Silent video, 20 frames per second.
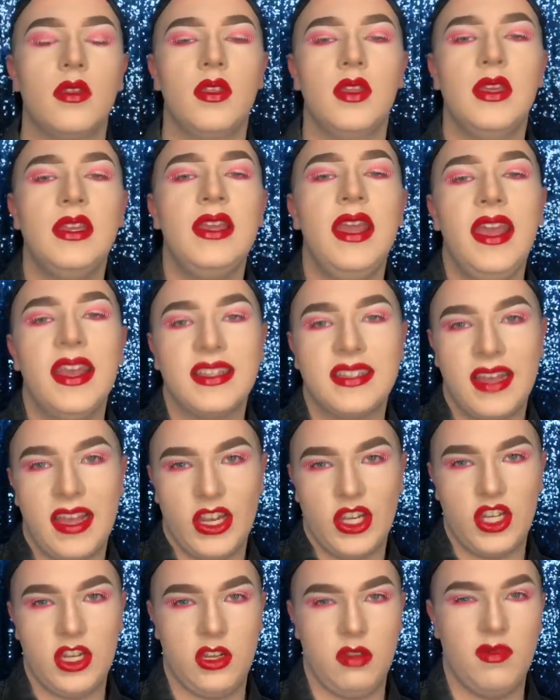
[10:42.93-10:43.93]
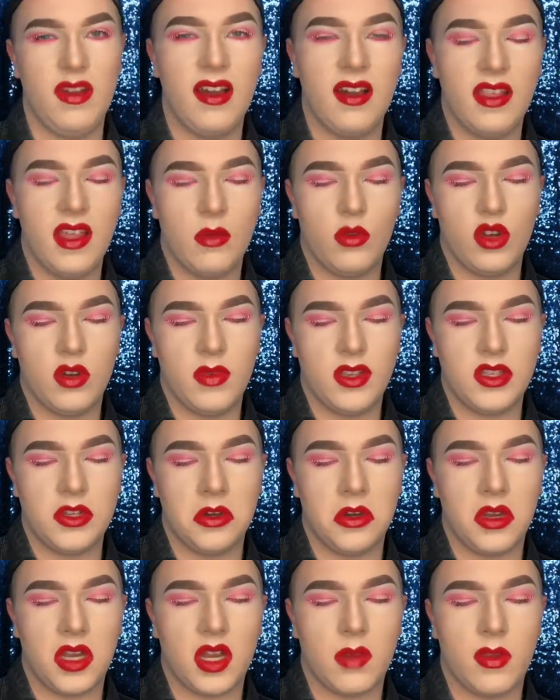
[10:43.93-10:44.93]
The next eyeshadow palette that I'm going to be
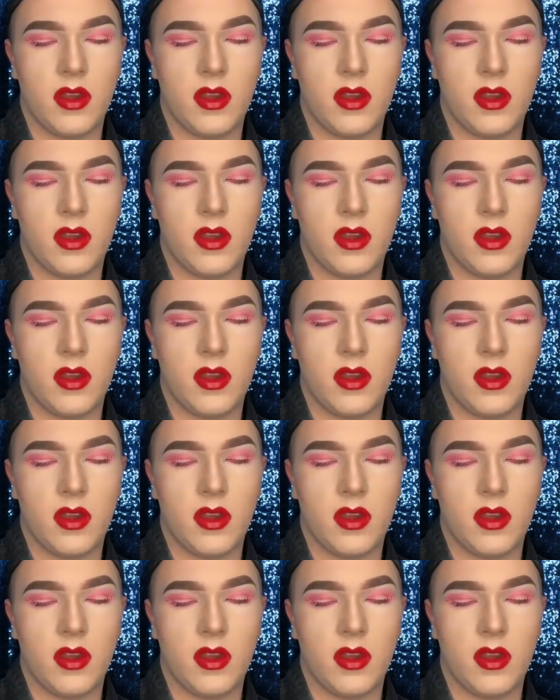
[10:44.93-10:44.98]
talking